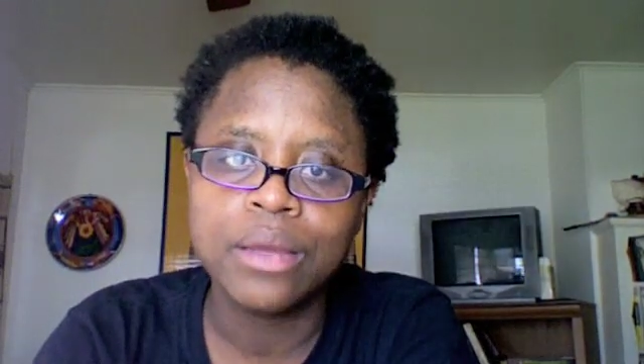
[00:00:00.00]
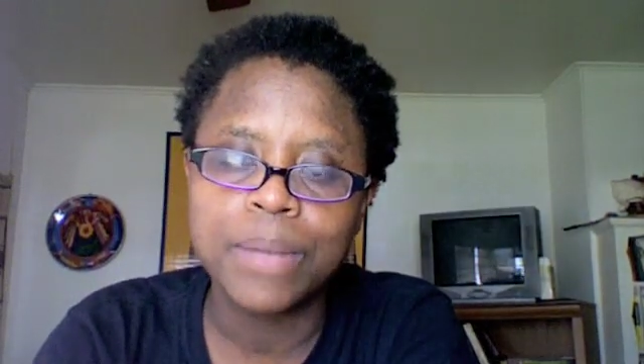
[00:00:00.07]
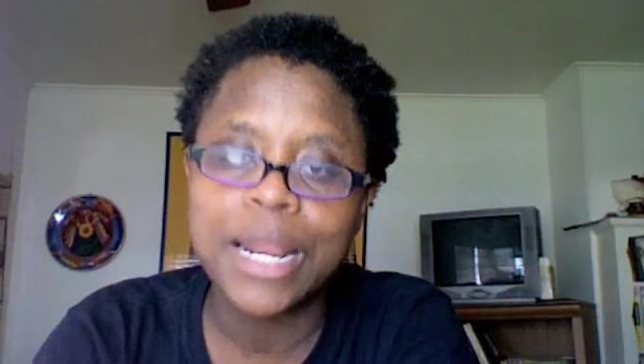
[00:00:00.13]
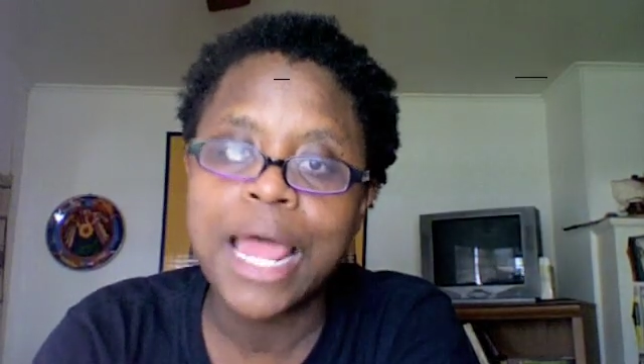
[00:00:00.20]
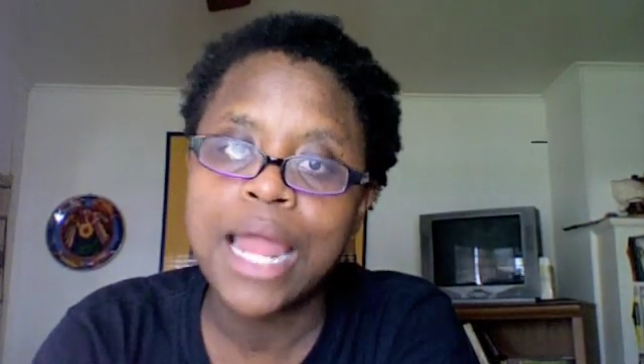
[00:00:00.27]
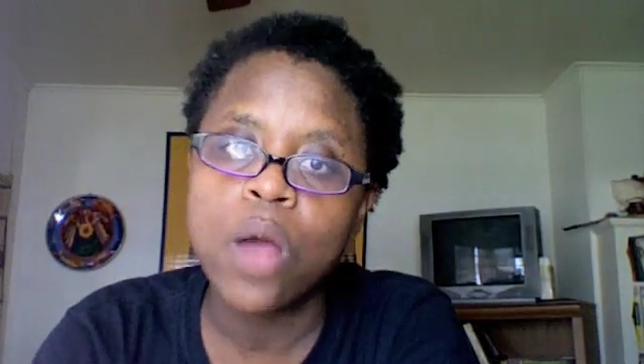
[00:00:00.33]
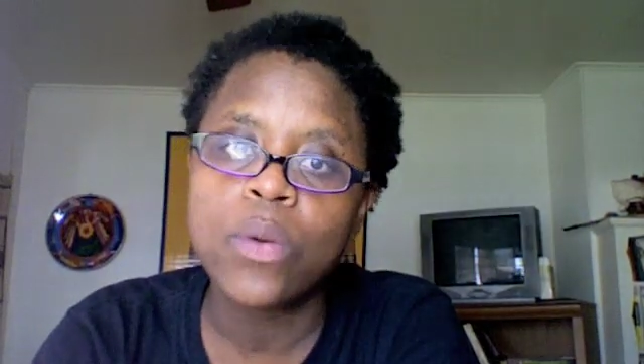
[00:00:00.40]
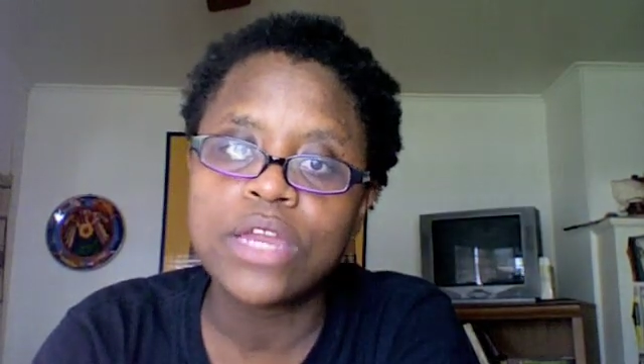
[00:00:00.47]

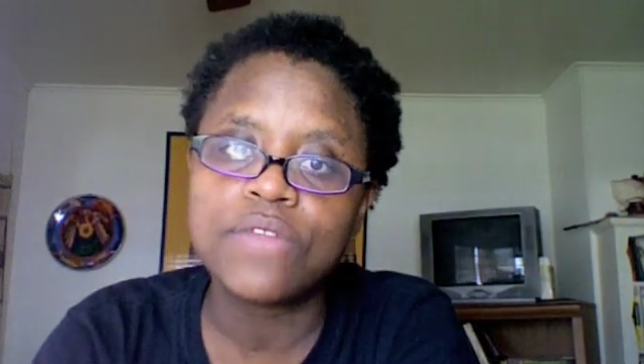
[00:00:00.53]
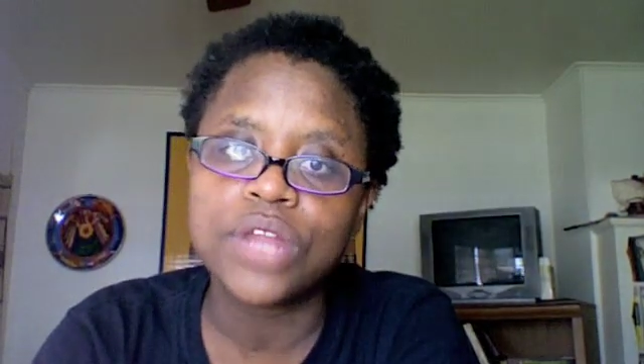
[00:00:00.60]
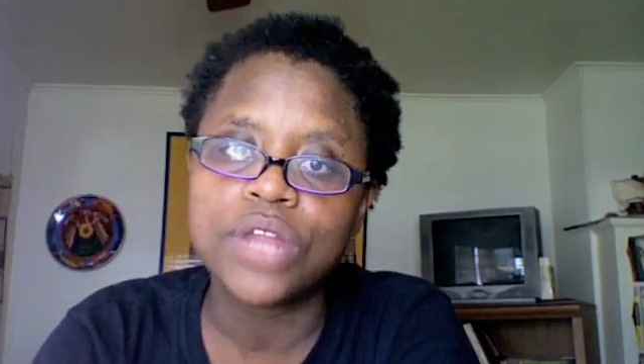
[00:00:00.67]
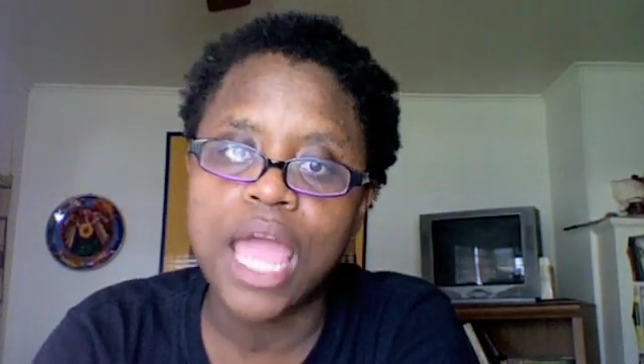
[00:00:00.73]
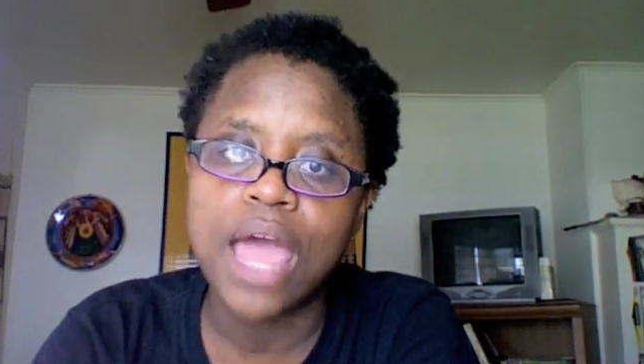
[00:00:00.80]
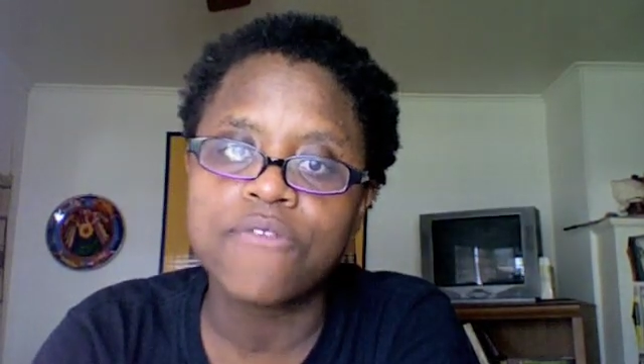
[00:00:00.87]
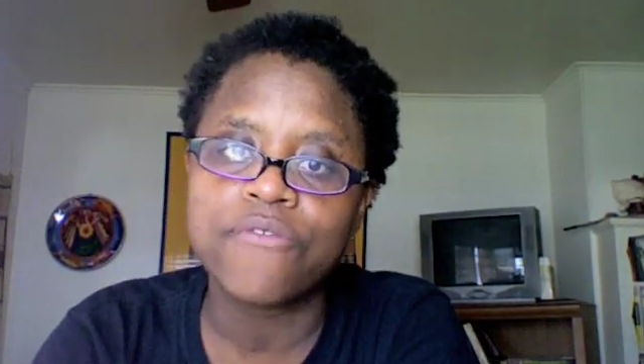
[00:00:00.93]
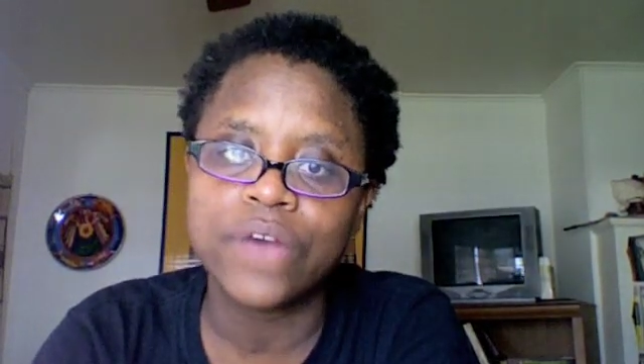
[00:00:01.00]
But I don't even
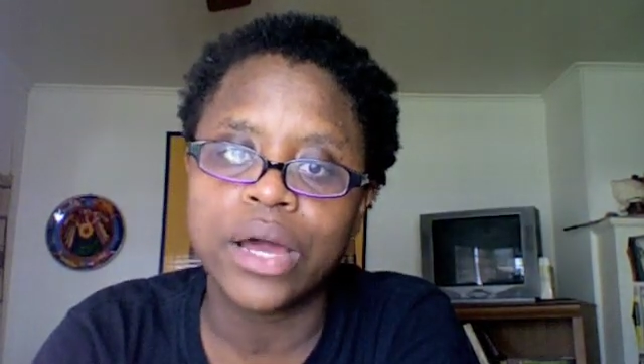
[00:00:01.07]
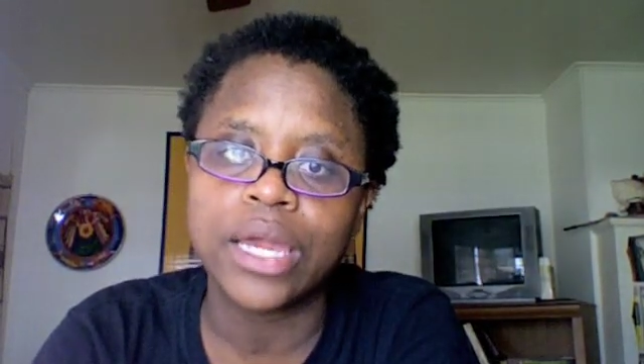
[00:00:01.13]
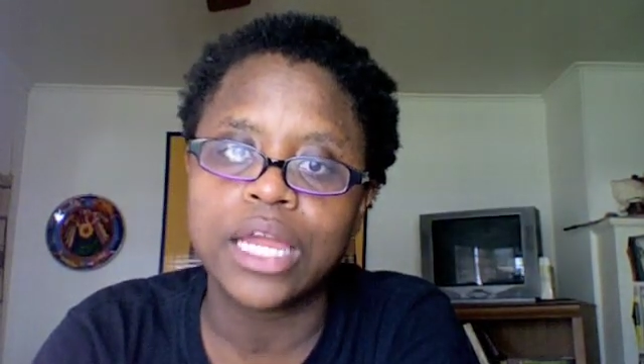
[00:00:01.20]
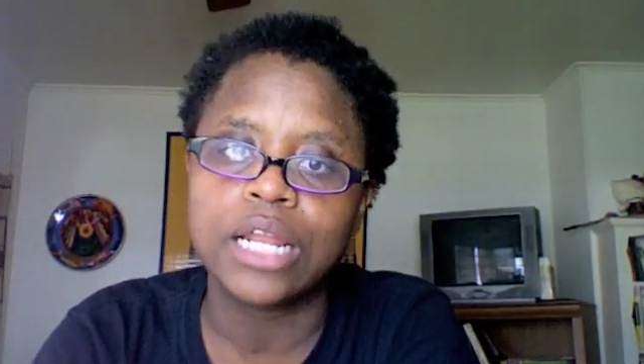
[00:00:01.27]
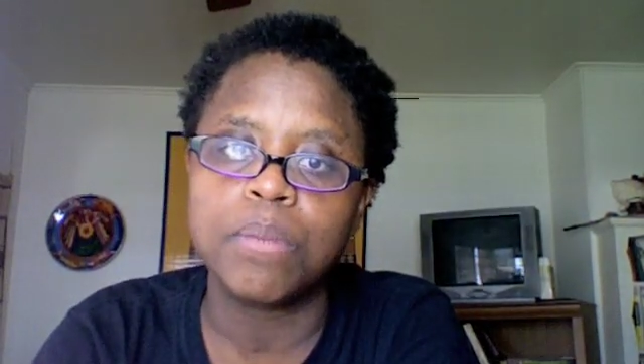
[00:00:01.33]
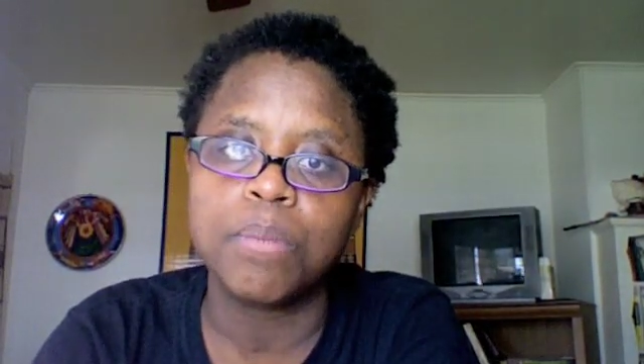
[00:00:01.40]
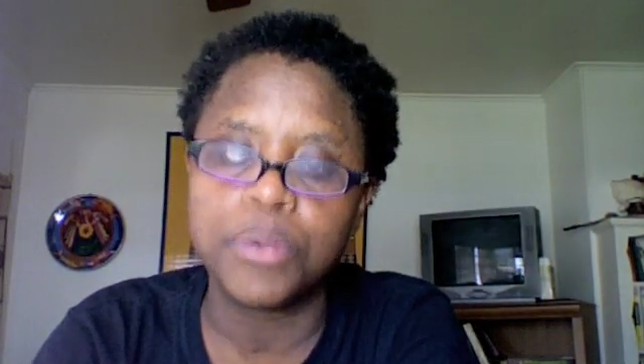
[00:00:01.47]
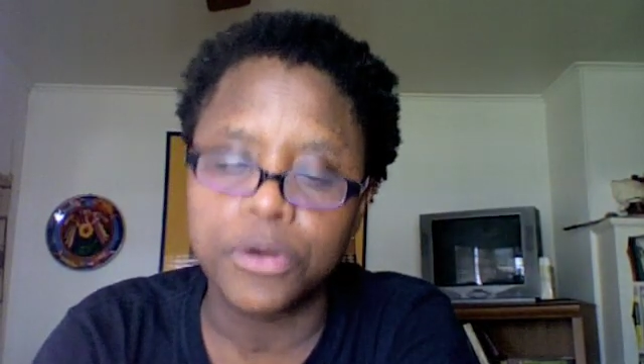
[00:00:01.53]
have
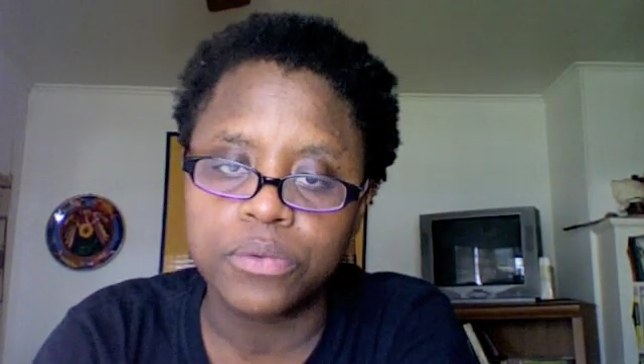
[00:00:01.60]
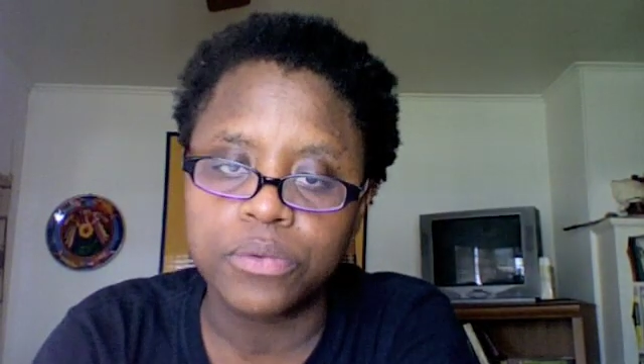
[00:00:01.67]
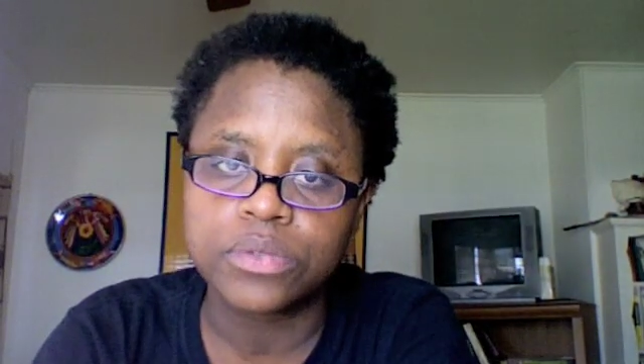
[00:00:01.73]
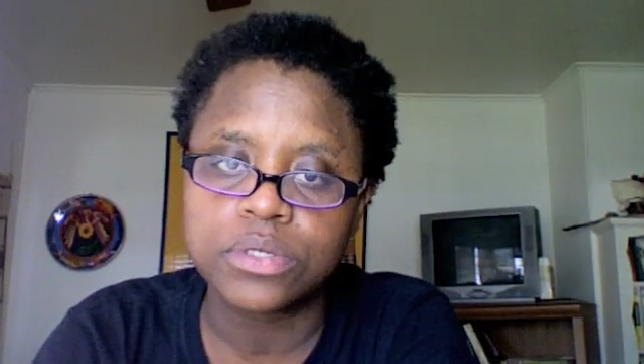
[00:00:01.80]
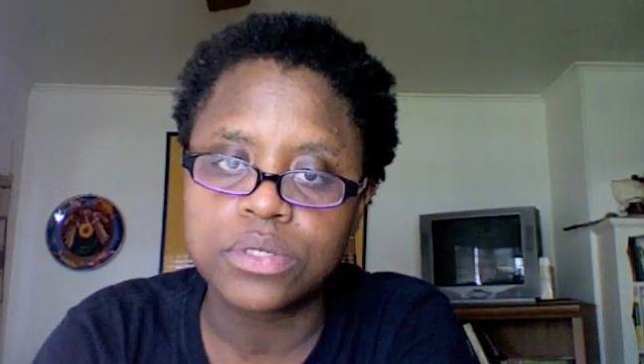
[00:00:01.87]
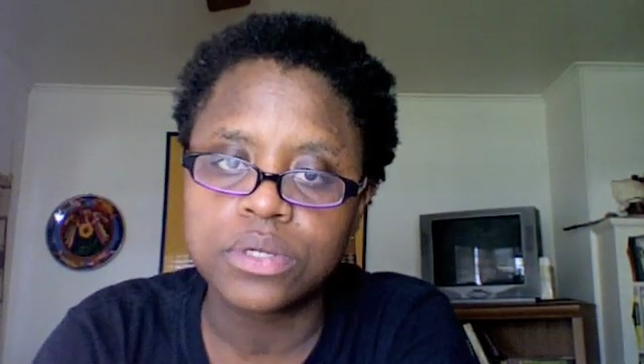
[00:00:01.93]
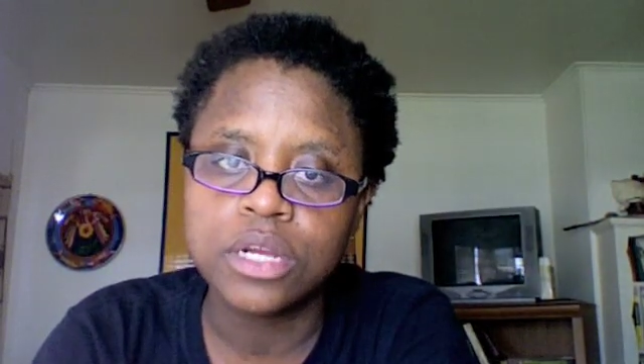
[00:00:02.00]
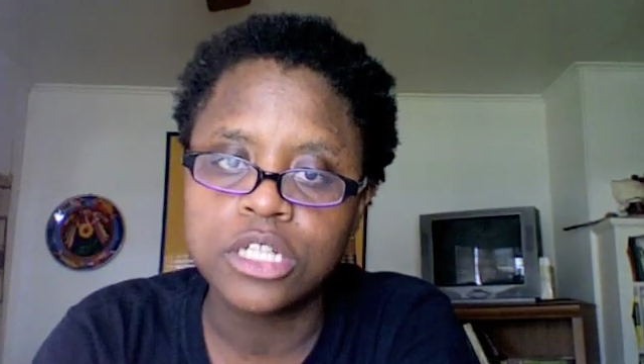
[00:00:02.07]
fucking
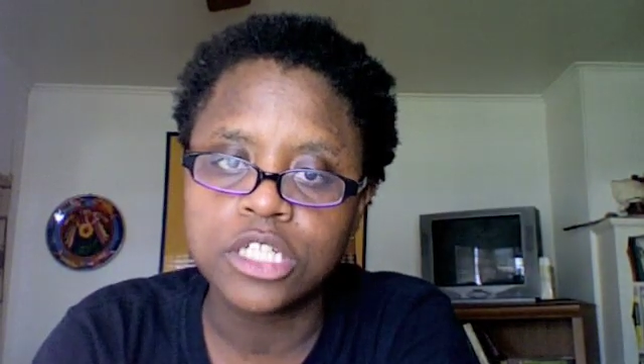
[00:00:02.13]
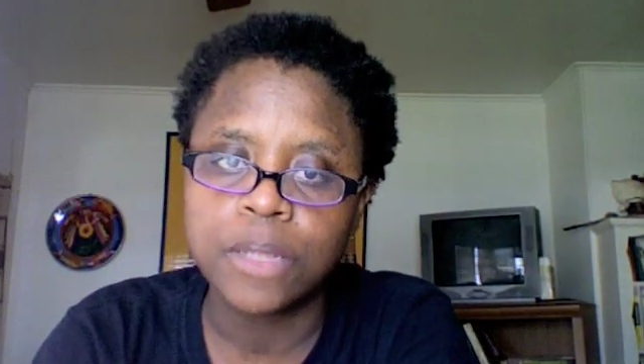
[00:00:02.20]
boots